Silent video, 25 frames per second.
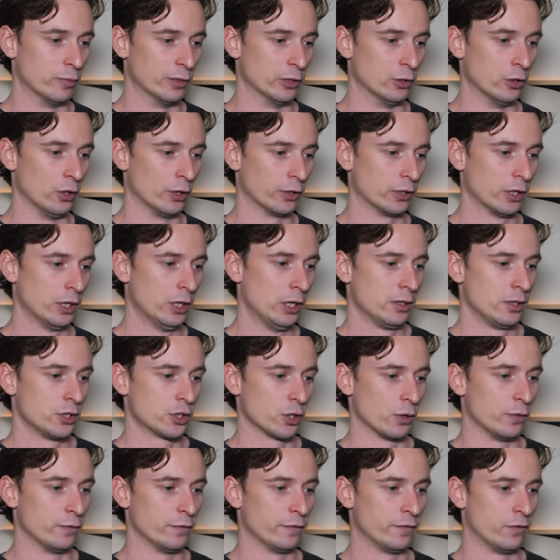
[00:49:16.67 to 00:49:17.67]
But look,
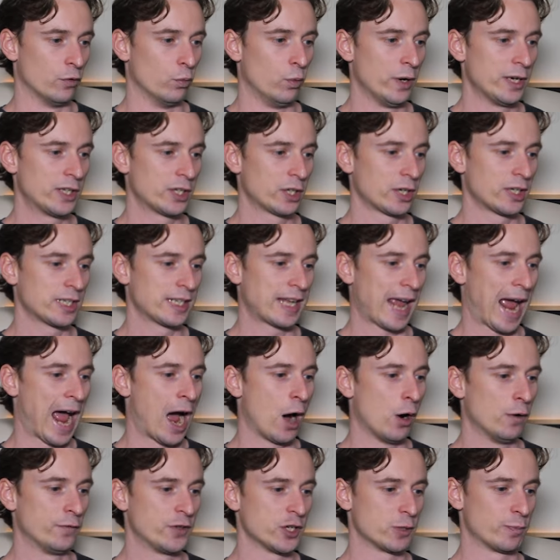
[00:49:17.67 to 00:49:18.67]
so for Whittaker to get
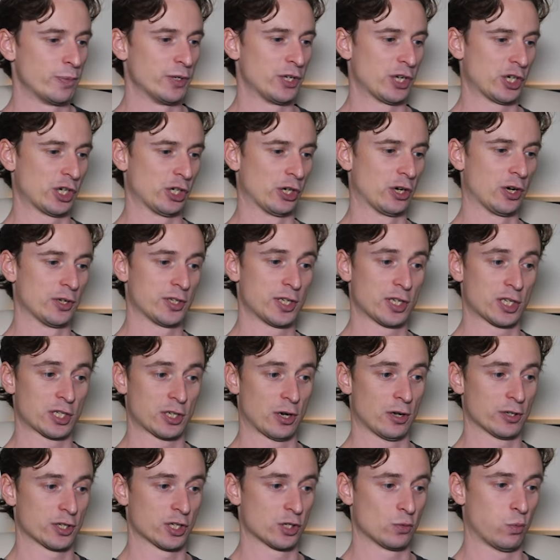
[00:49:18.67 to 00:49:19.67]
out of this position, because his
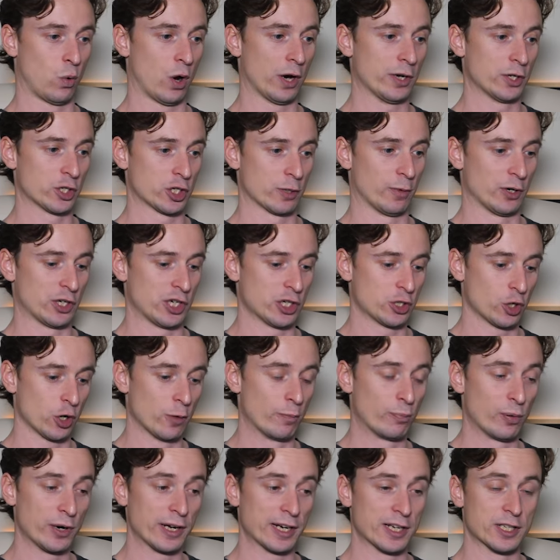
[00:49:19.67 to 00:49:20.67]
stance has widened so much, he's got
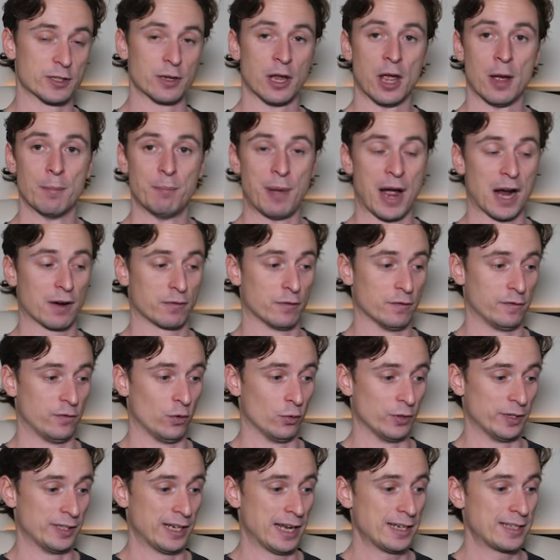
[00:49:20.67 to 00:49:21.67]
to bring his back foot
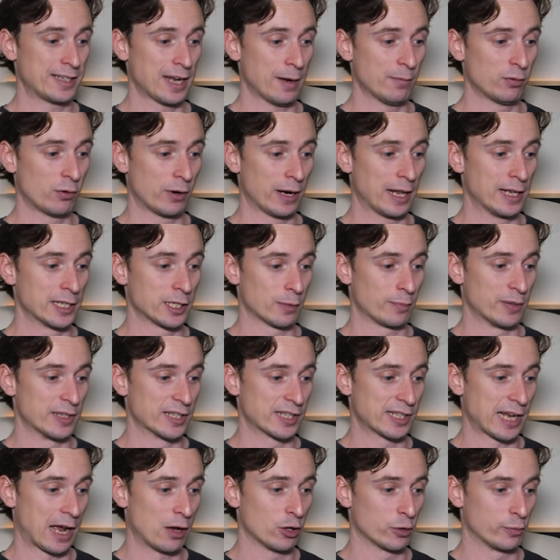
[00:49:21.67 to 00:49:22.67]
forward, and he temporarily ends up in
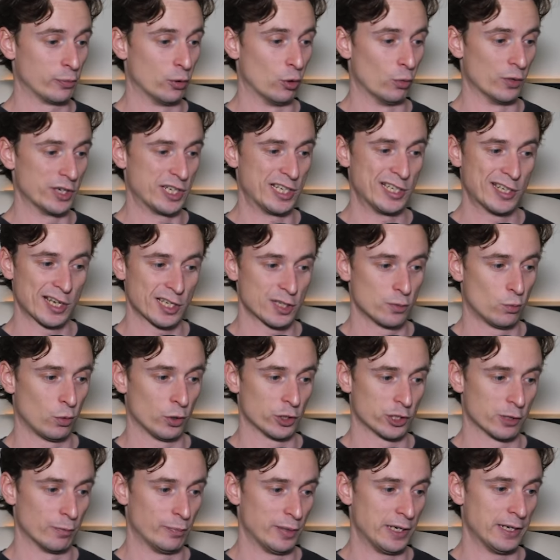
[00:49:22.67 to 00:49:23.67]
southpaw, which he doesn't
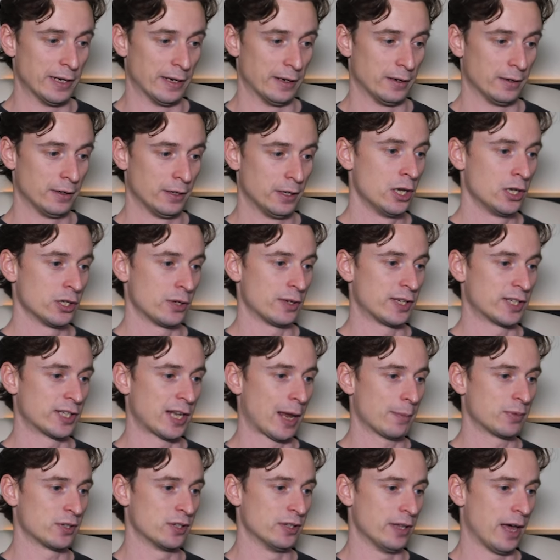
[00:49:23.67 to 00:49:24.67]
want to be in. So he
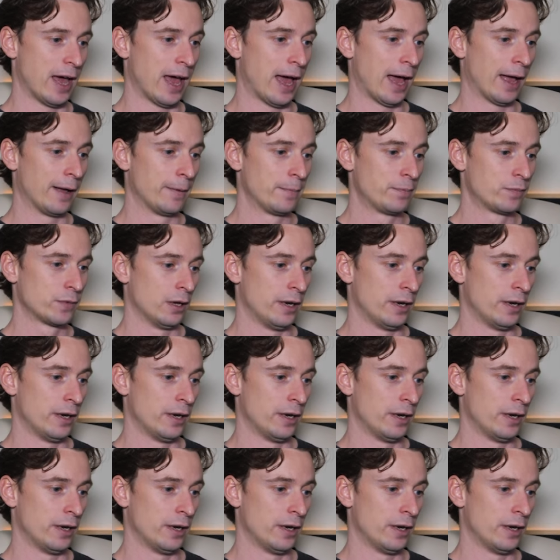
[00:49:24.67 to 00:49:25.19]
steps there.